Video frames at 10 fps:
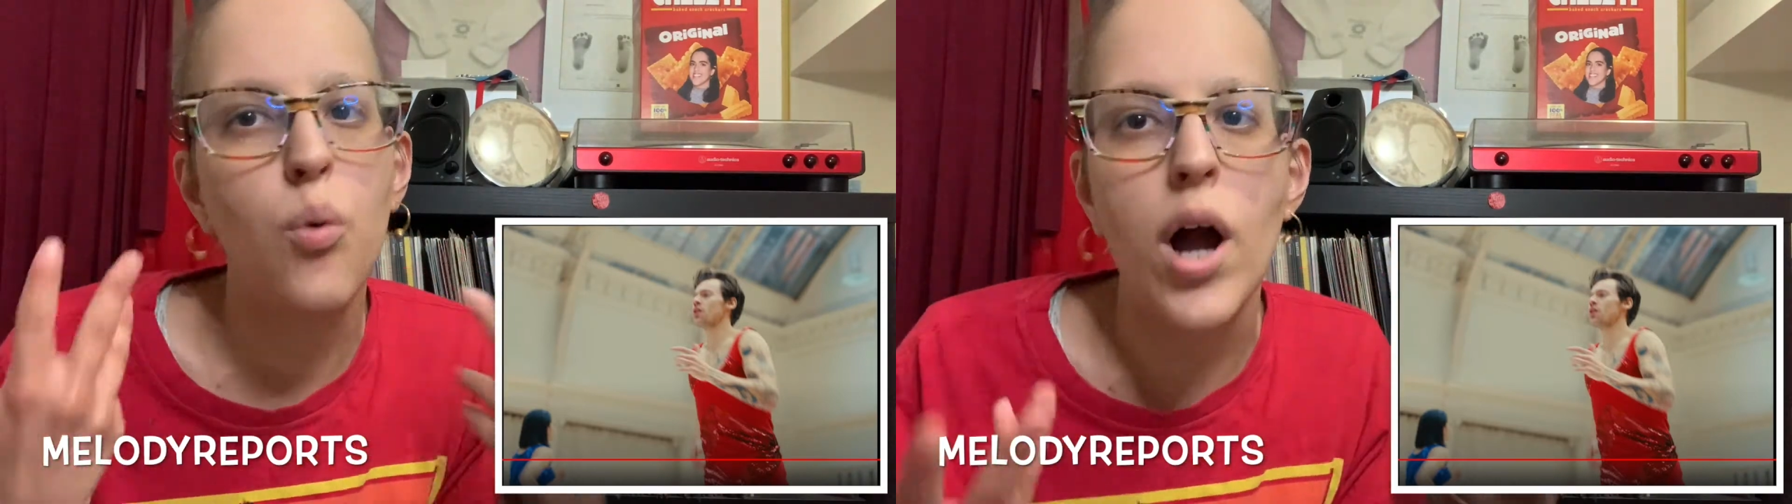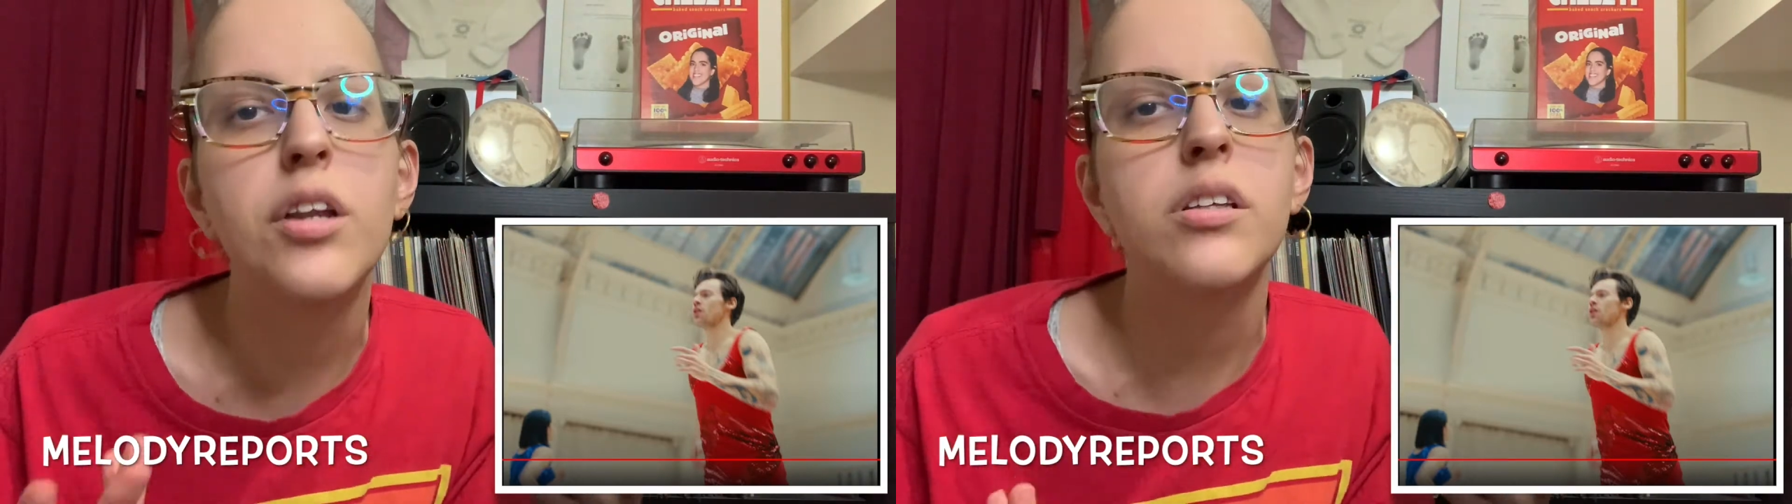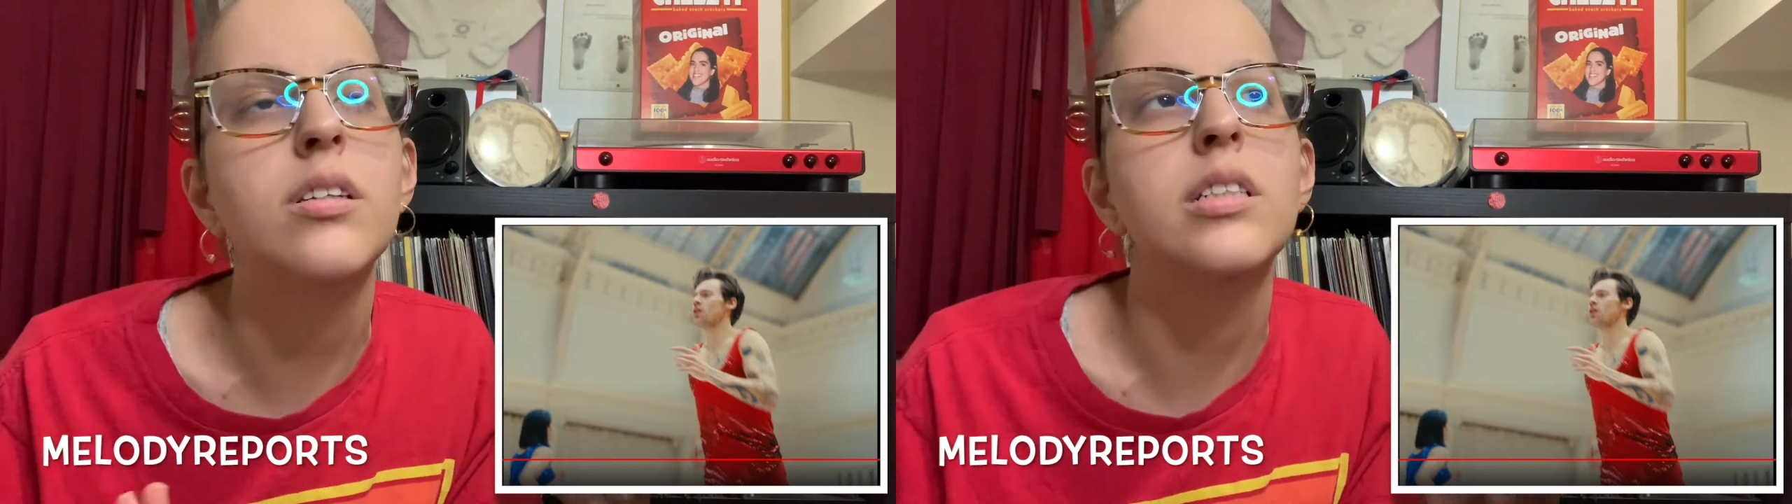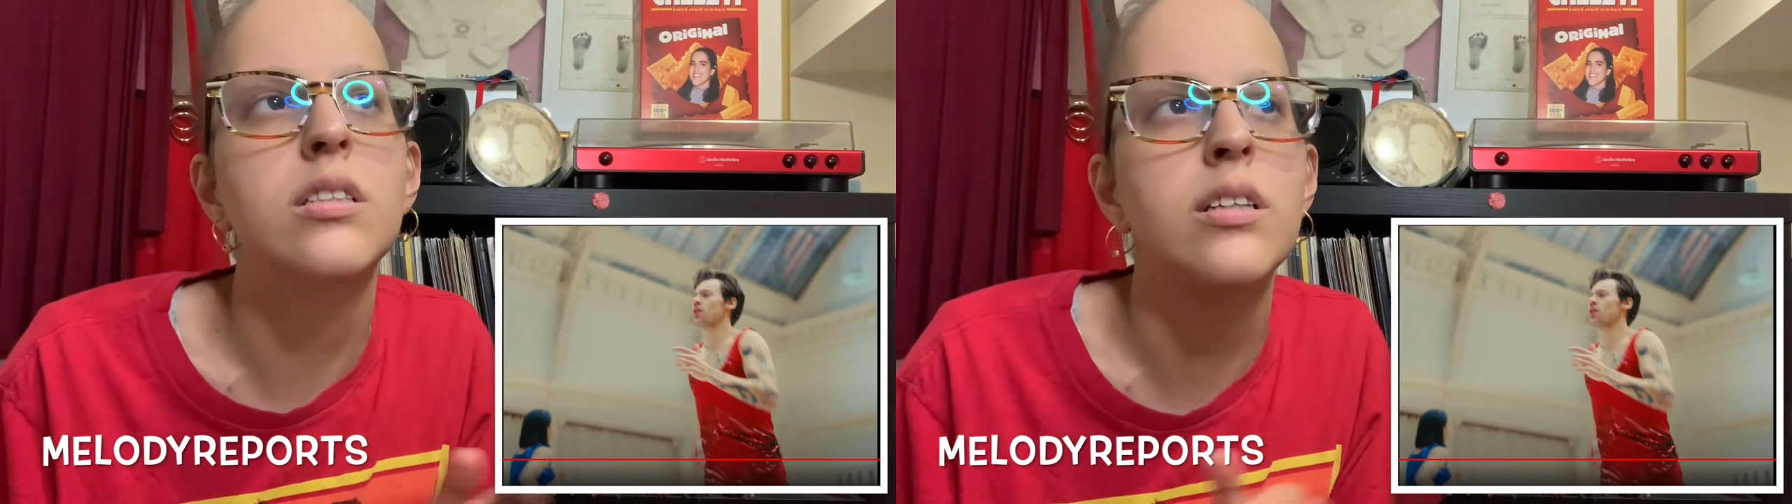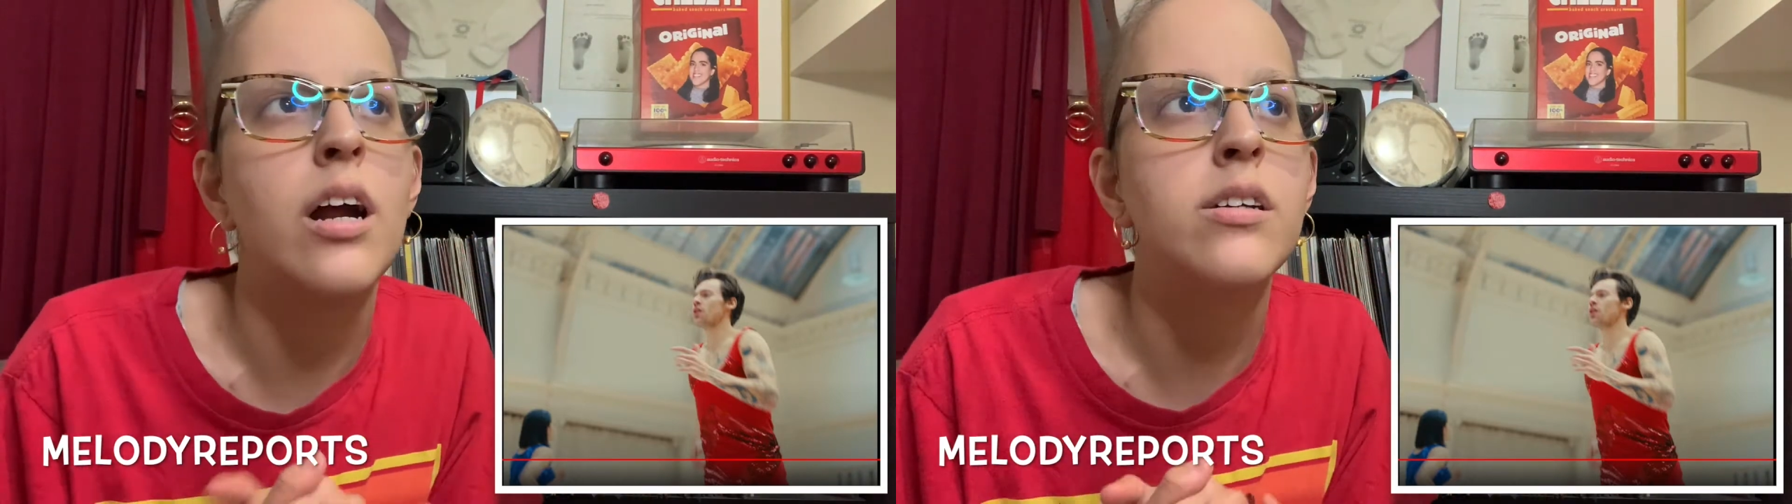why you need to
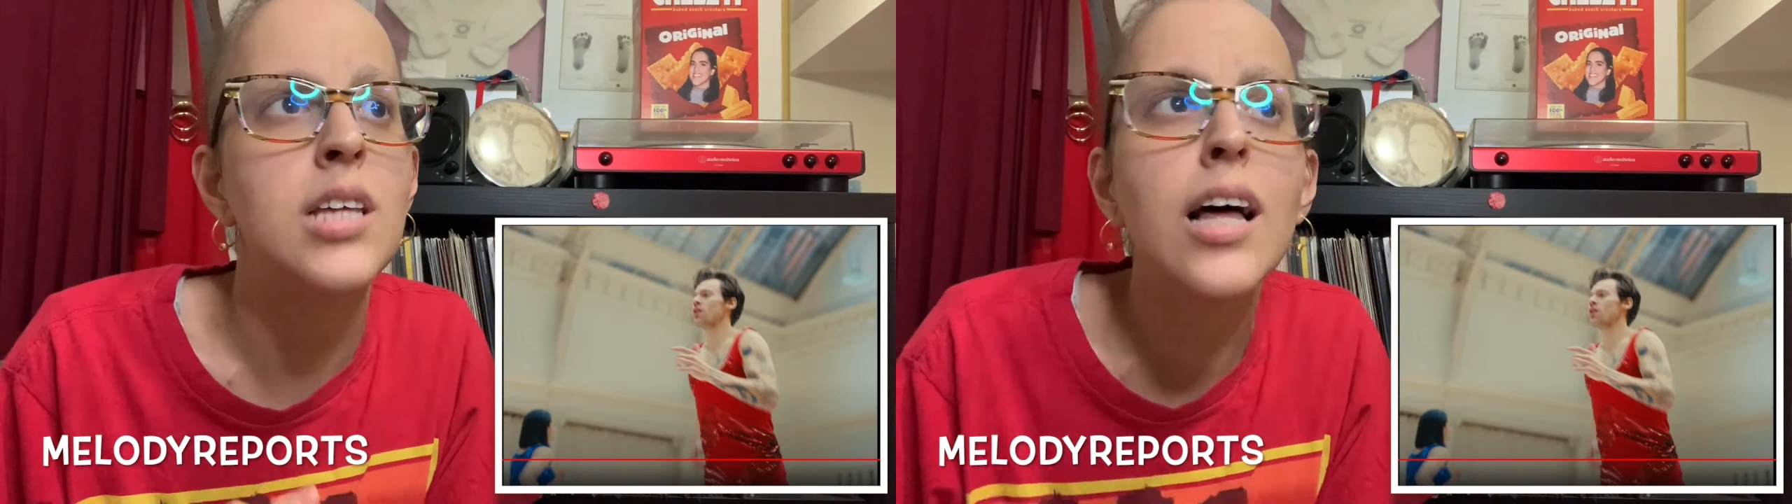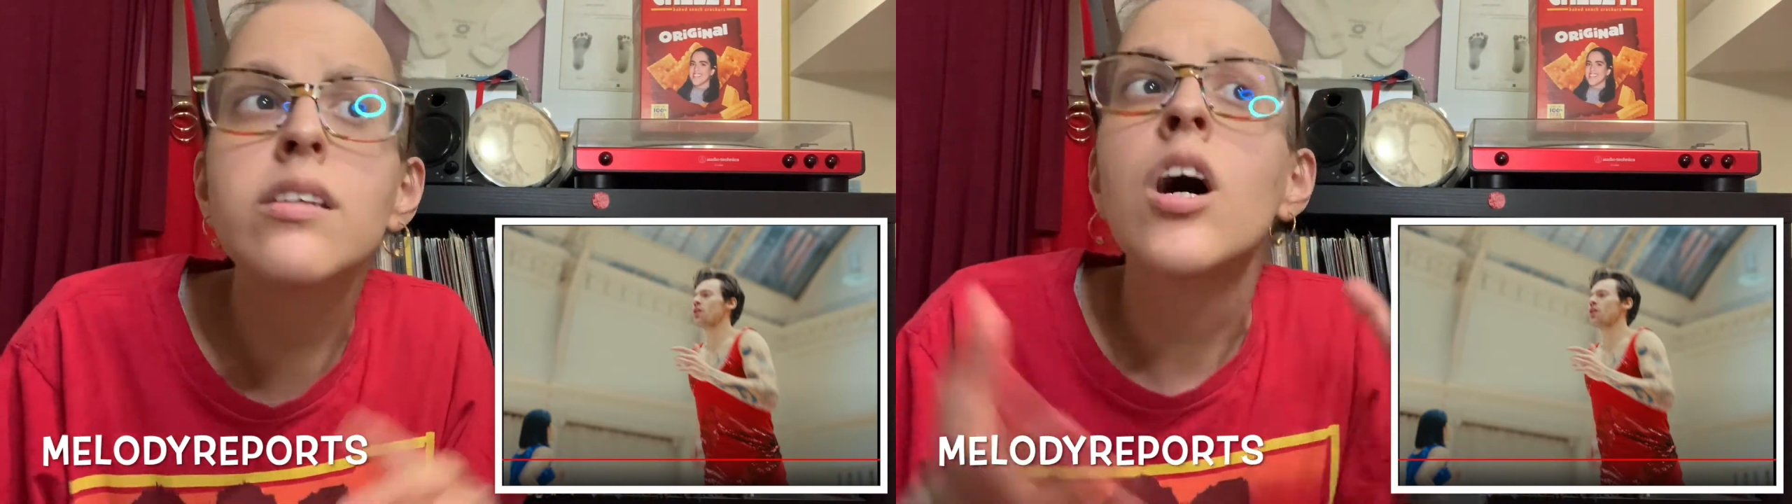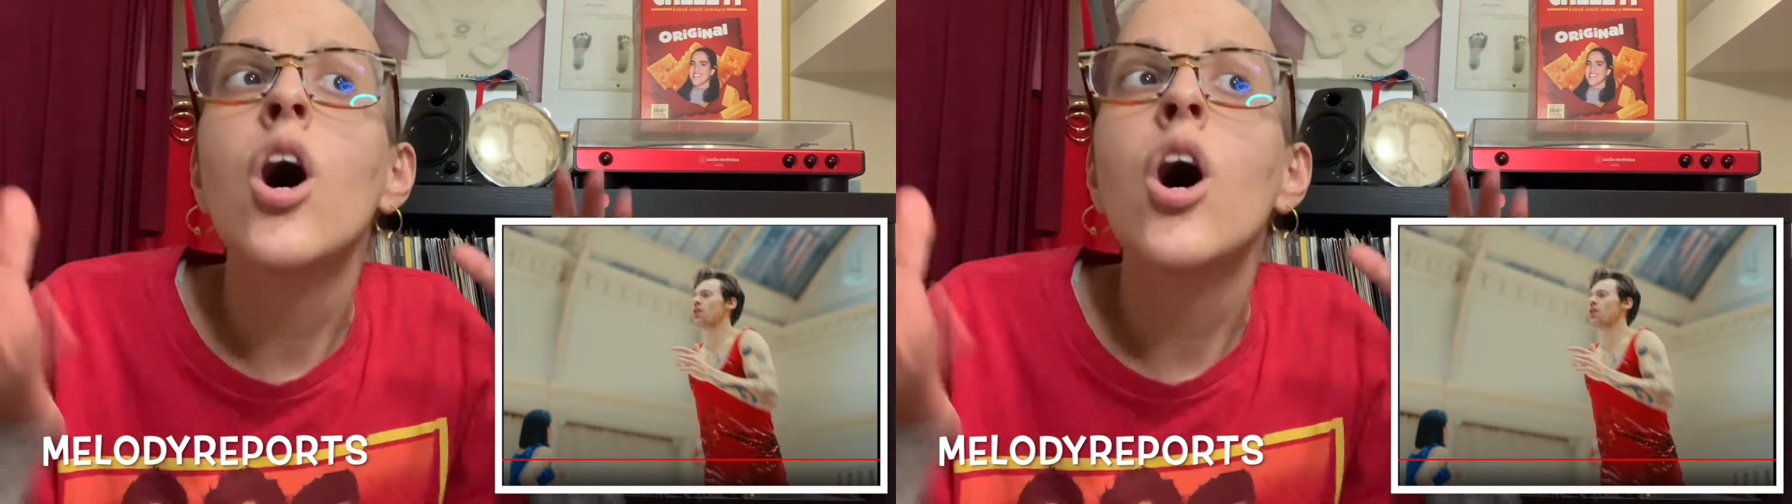listen to Harry Styles.